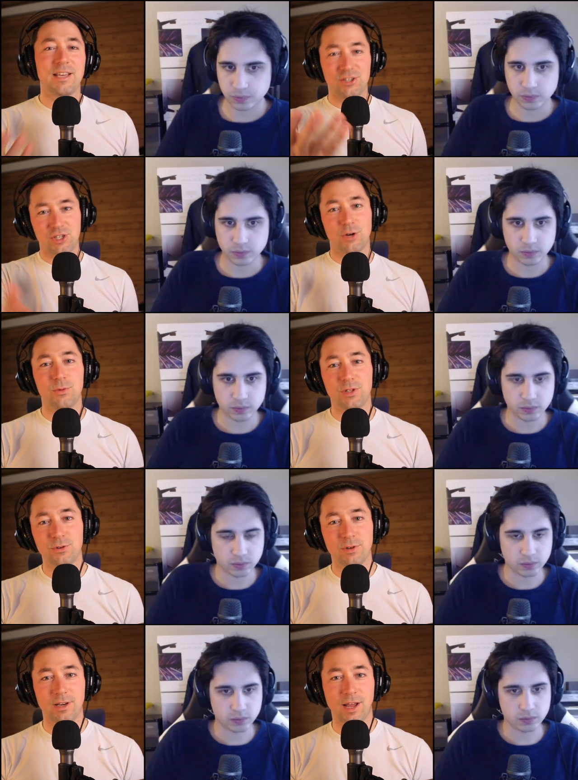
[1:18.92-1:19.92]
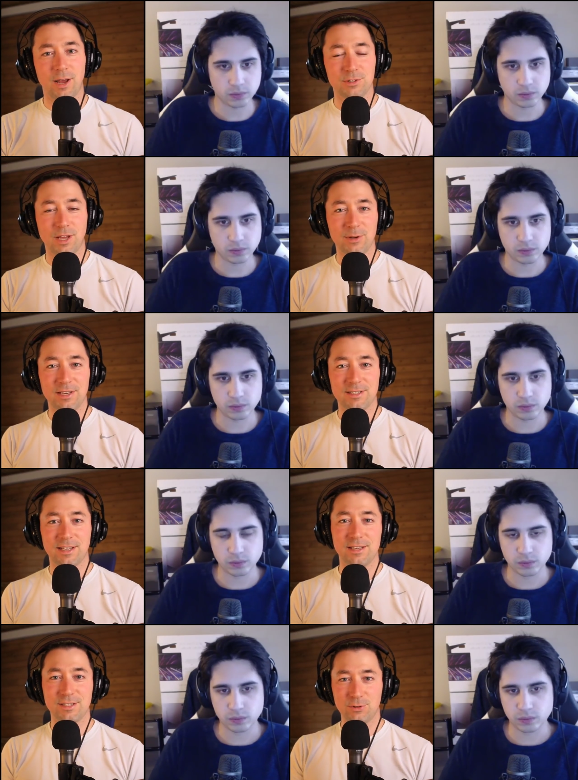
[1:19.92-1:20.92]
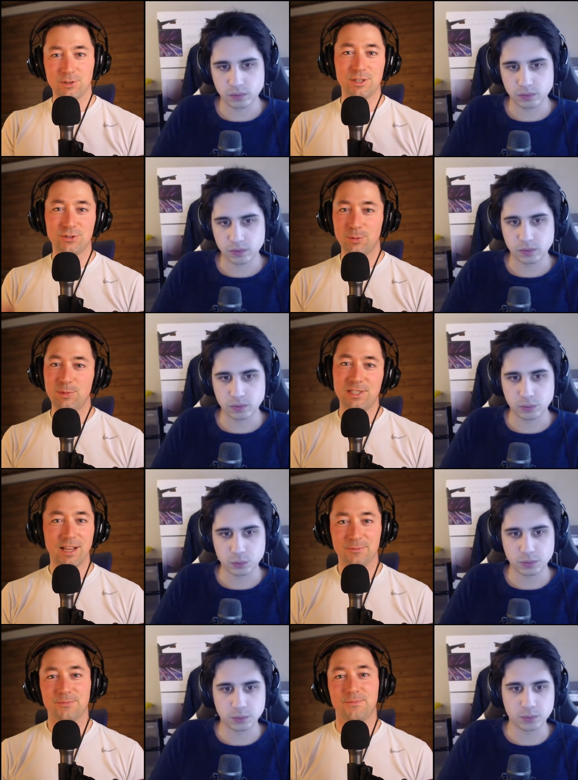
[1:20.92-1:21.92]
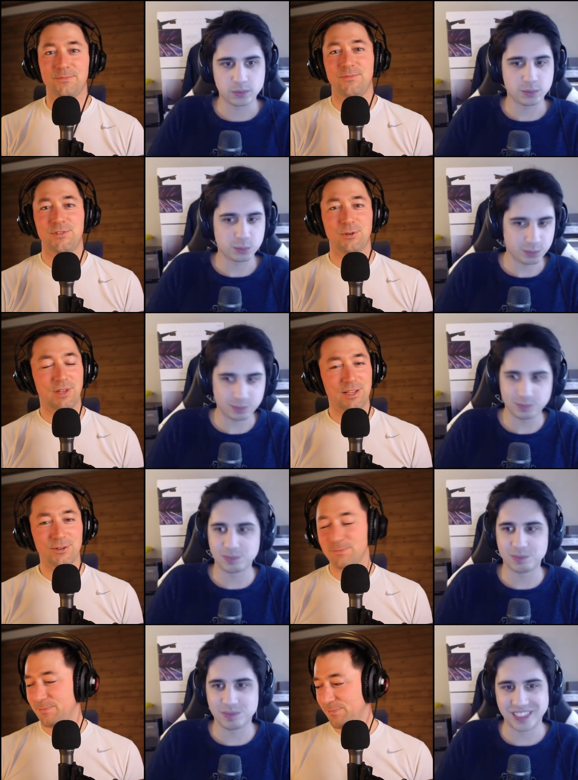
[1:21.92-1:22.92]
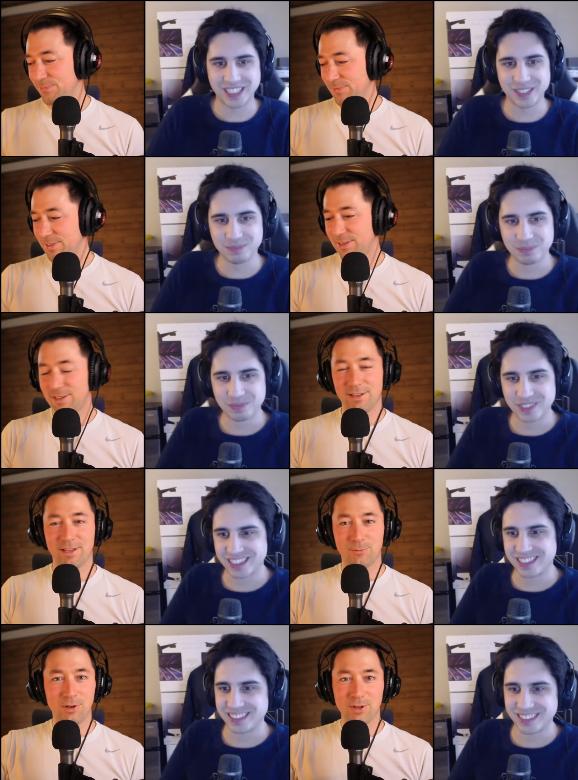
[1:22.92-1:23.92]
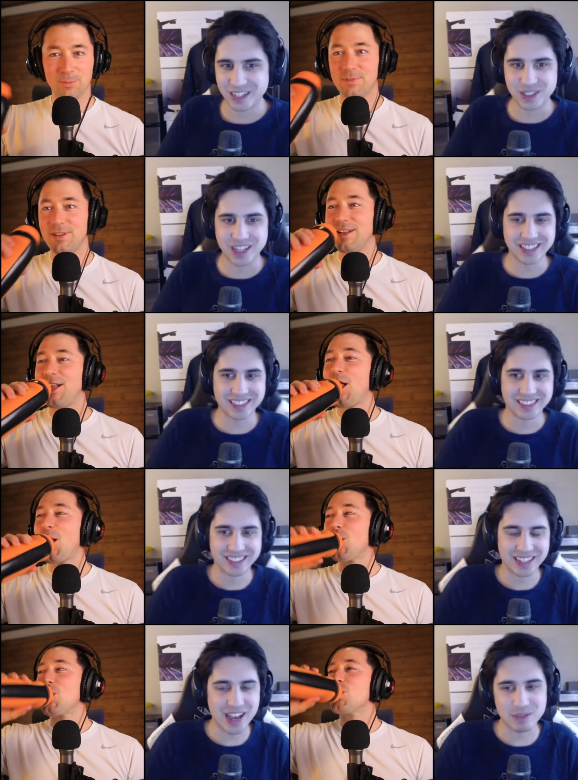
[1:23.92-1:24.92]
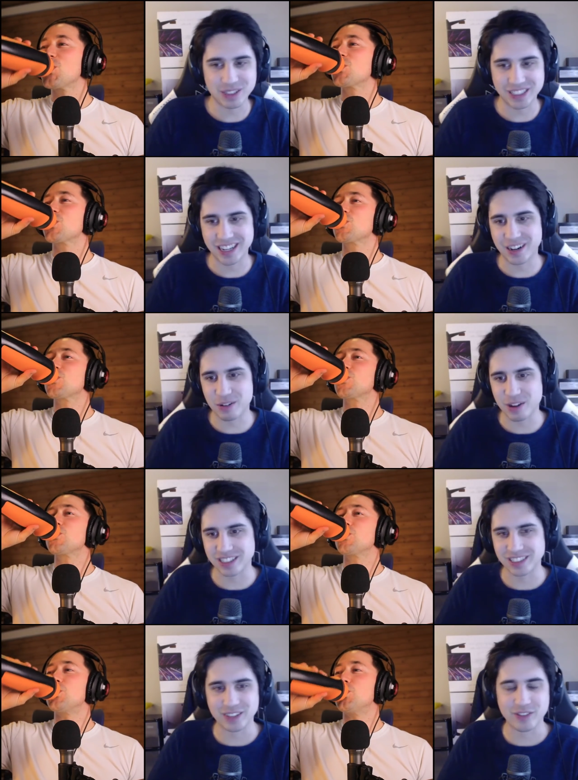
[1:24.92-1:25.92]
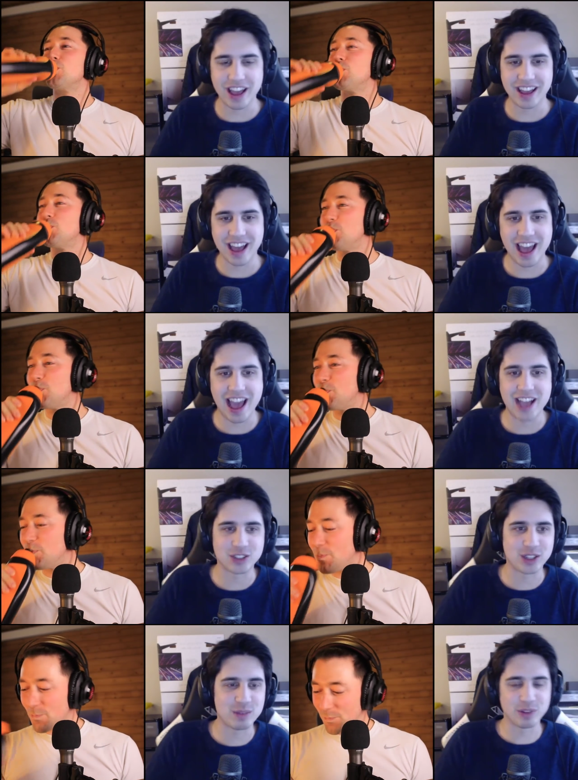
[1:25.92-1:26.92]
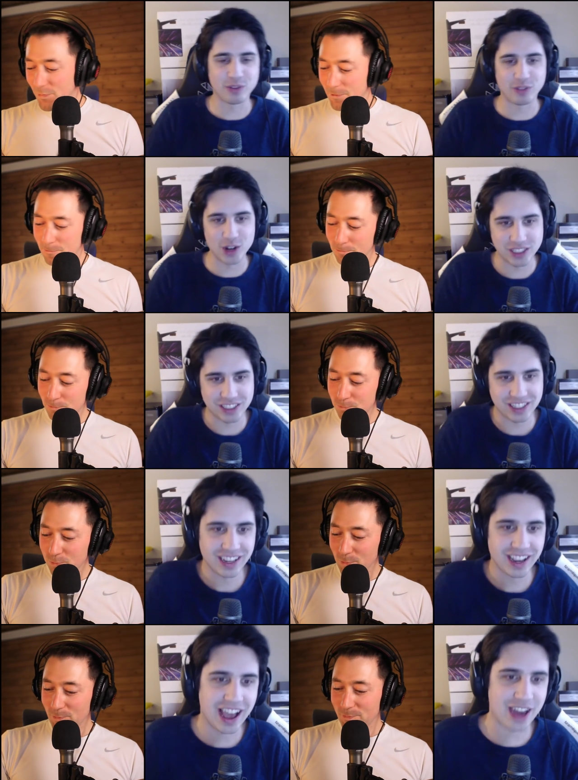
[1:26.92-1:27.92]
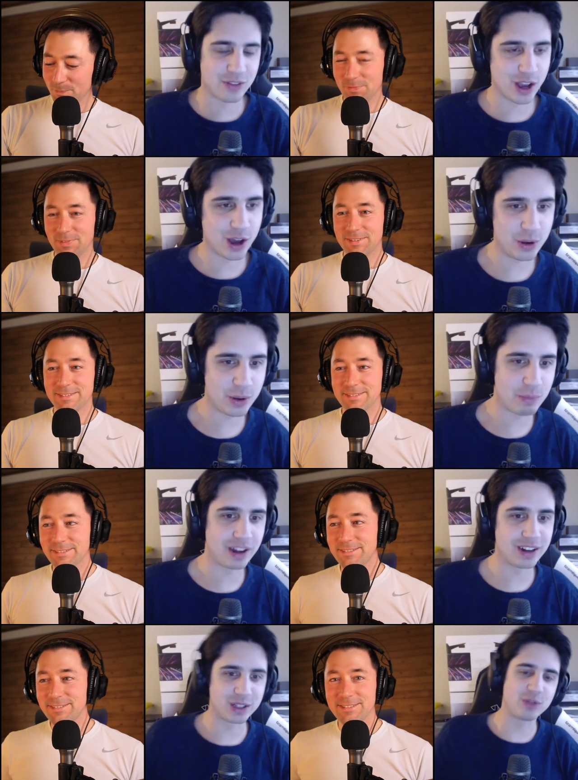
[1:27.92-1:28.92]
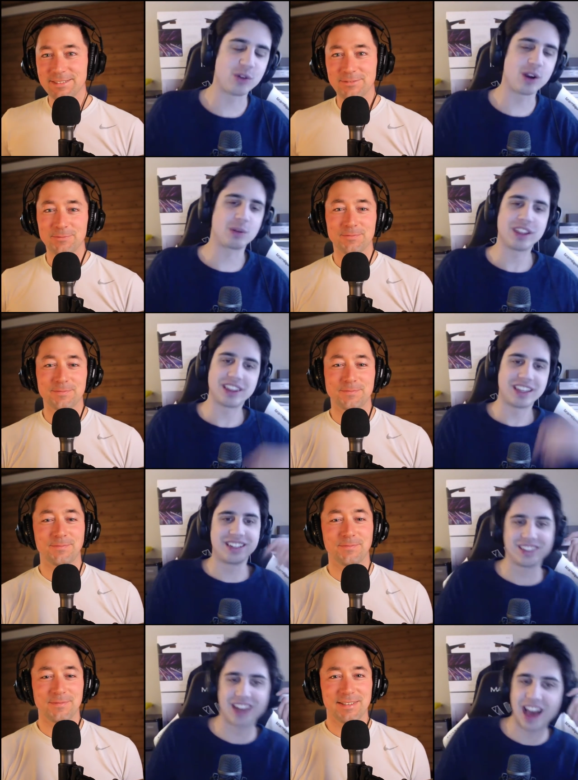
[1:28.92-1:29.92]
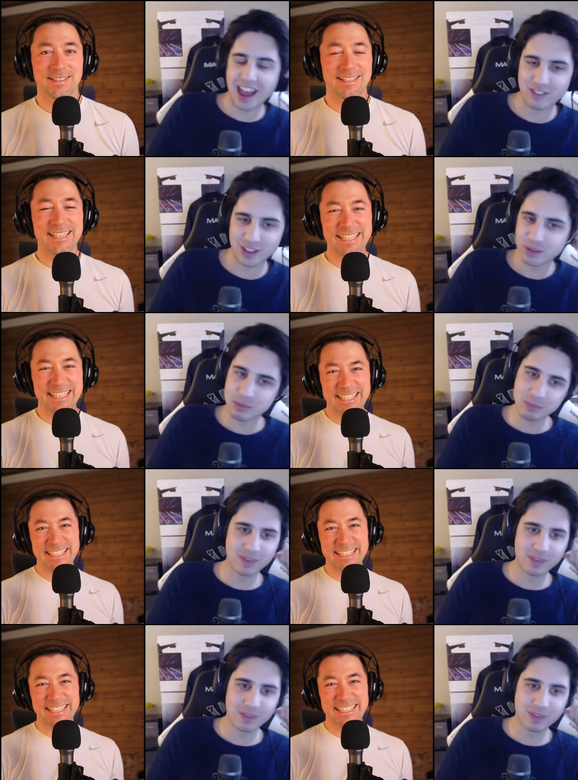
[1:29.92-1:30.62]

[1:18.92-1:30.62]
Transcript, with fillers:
Speaker 1: share with you. And I Will Dominate has agreed to join me today. So thank you. Yep. And welcome. Sounds good.
Speaker 2: Yeah, I'm excited. I want to see if I actually am the first out of the hundred players that you've worked with that does not have a